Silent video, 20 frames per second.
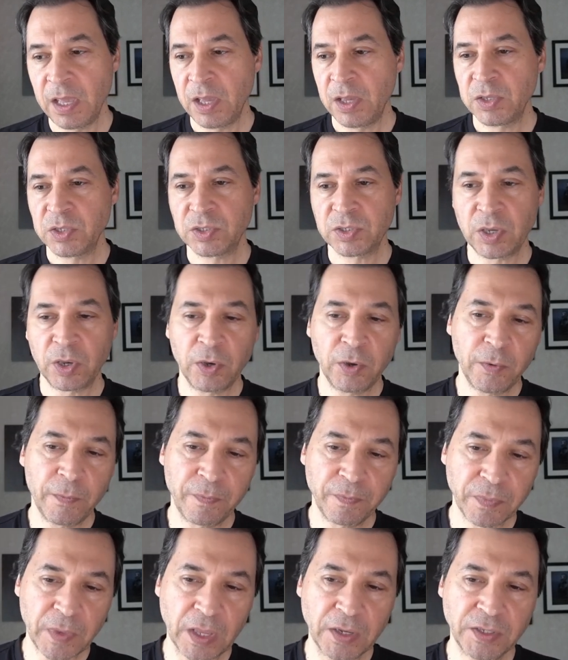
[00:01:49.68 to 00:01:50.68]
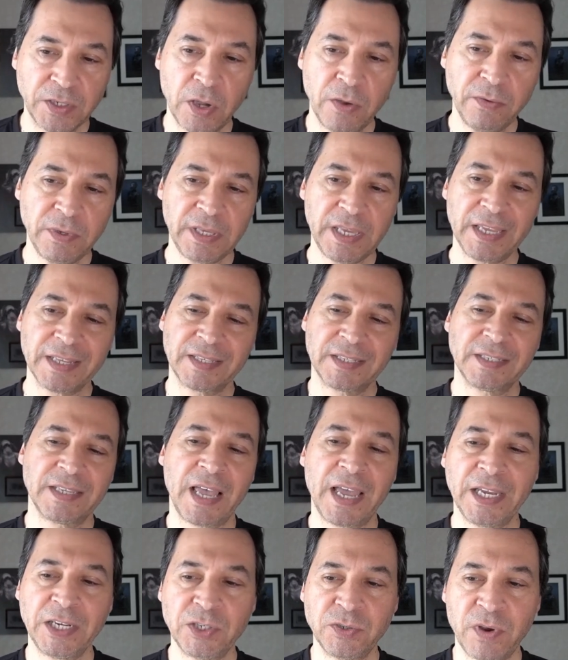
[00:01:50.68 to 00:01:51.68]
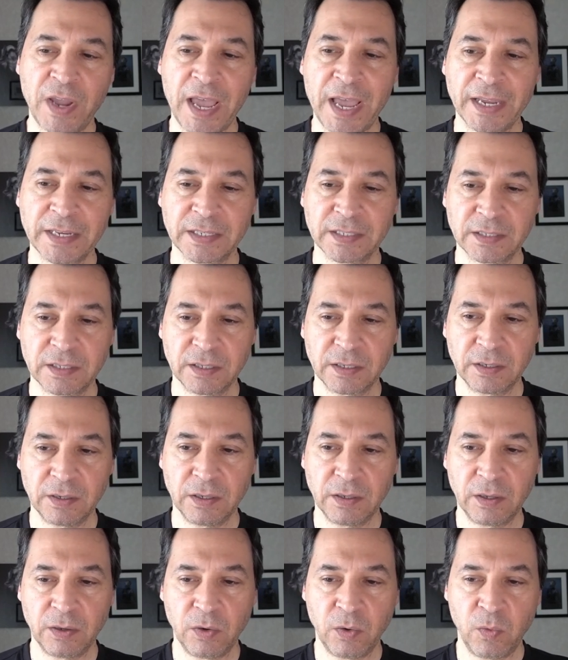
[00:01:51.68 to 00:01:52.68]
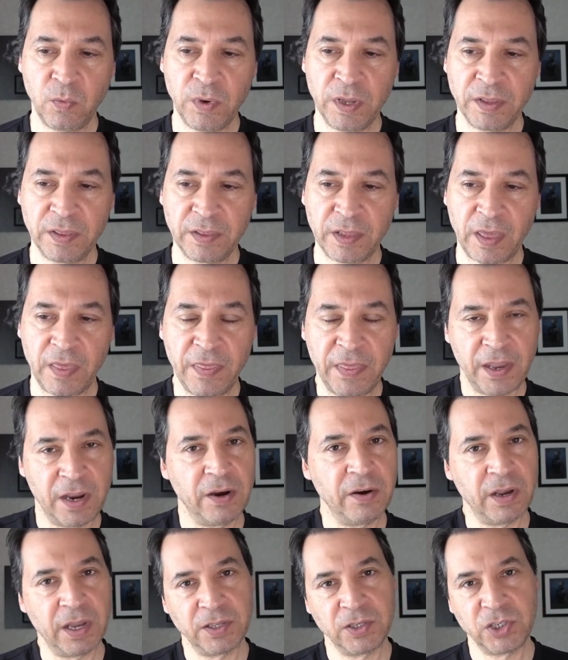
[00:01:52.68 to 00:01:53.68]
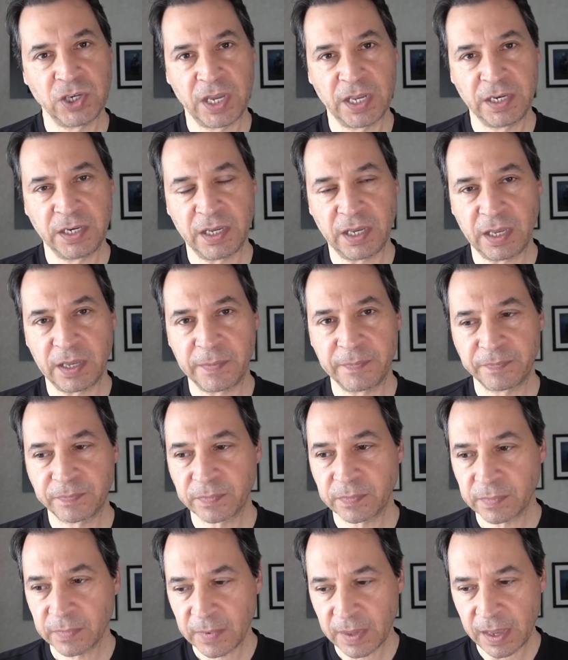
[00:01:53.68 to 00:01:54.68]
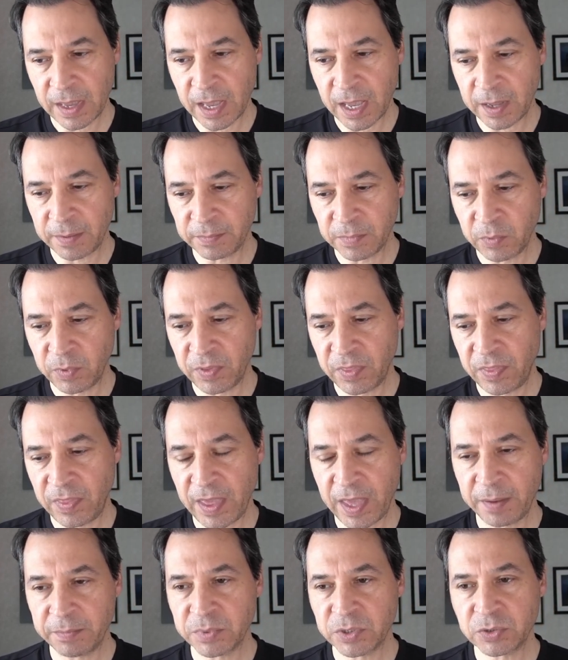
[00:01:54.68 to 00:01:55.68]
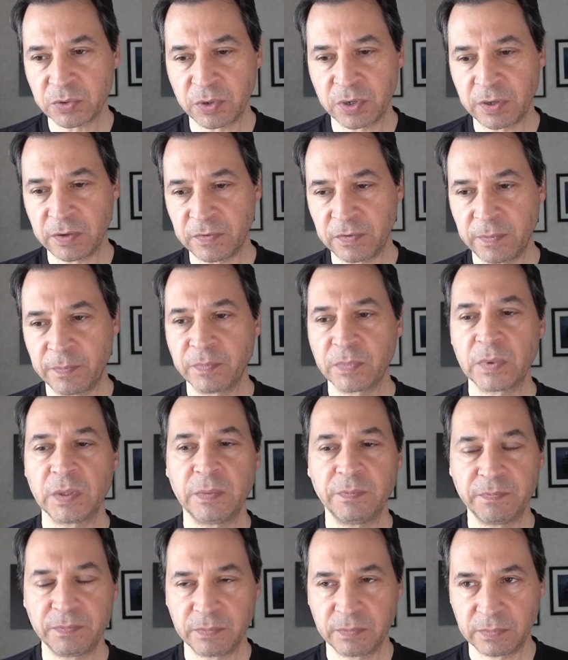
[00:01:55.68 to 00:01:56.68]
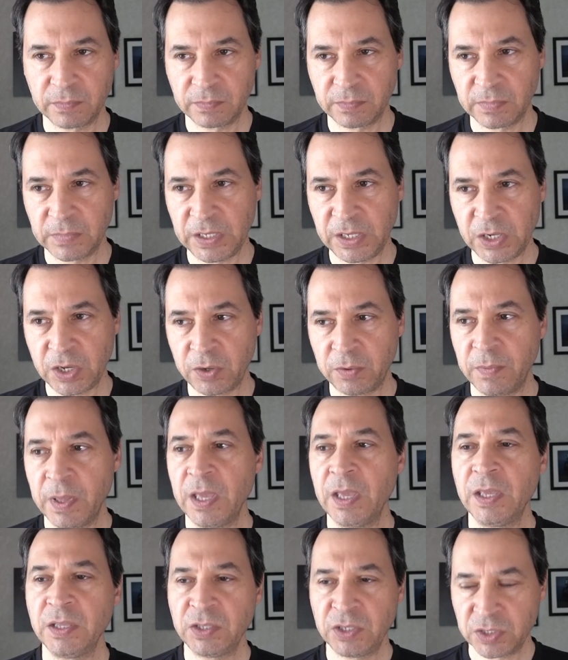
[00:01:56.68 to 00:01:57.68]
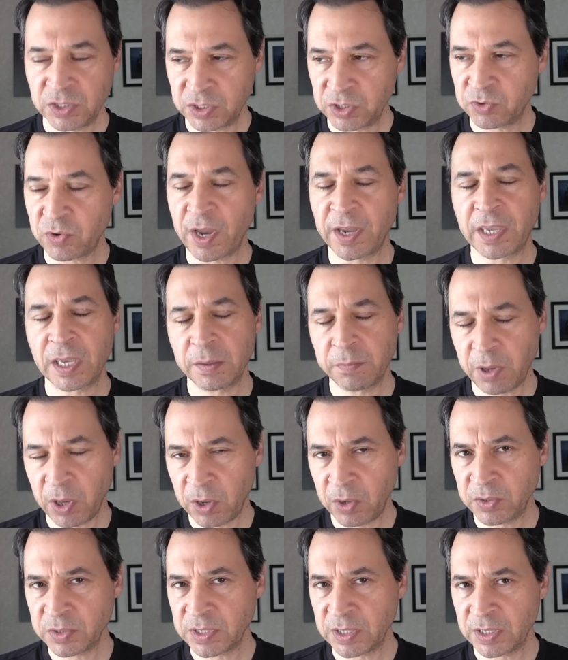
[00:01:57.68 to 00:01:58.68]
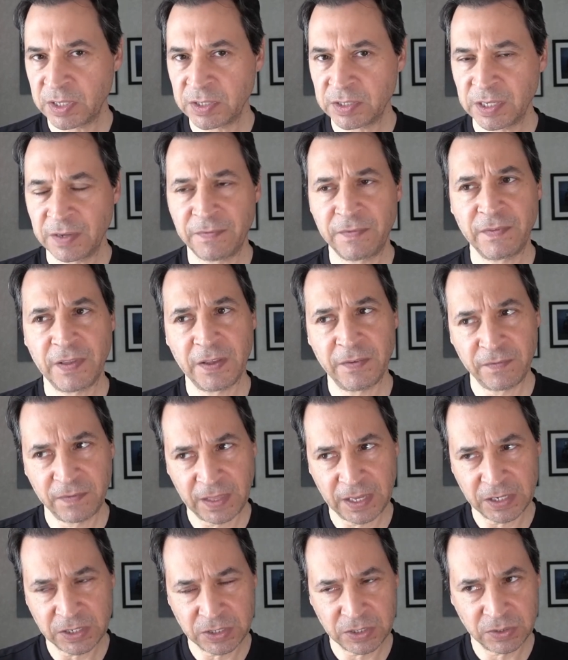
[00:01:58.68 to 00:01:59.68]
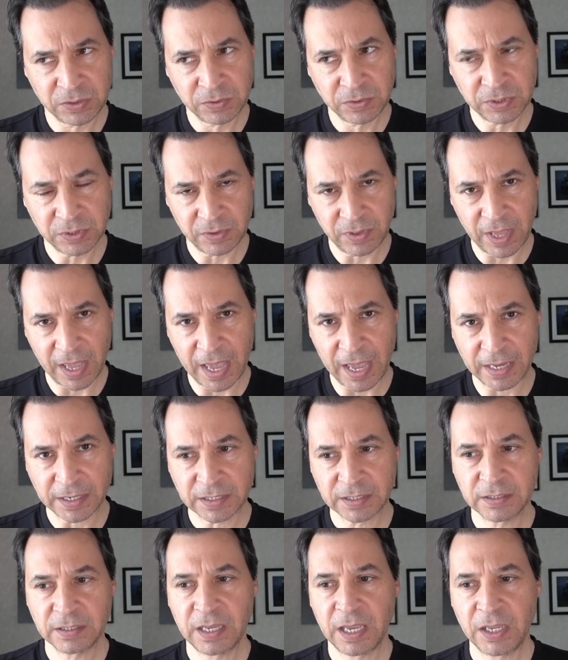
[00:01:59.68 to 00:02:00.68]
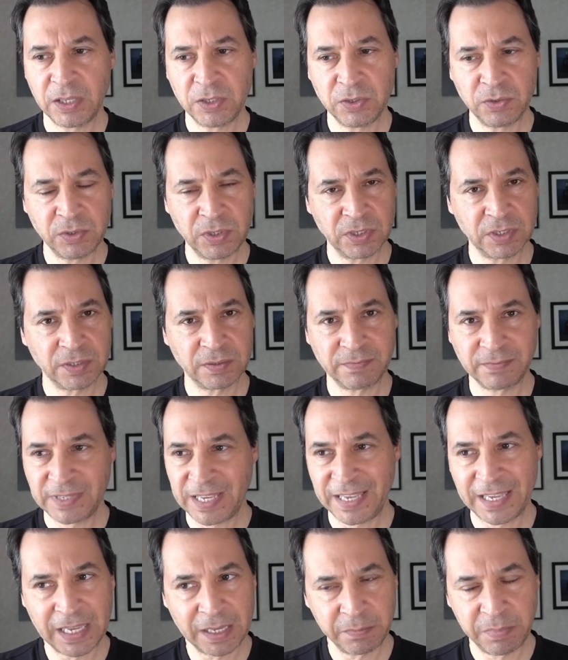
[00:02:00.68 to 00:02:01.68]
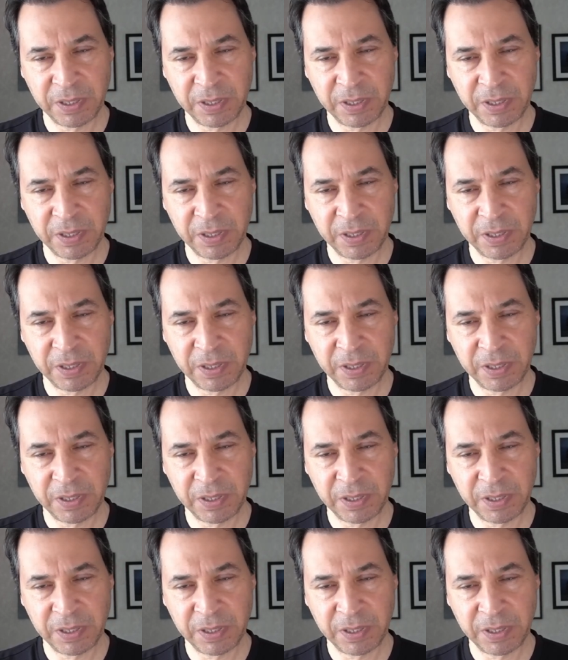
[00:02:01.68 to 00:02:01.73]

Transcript: So don't get sidetracked with their agenda, um, with them sort of you know, just striking poses. If, if they do do that and you just taking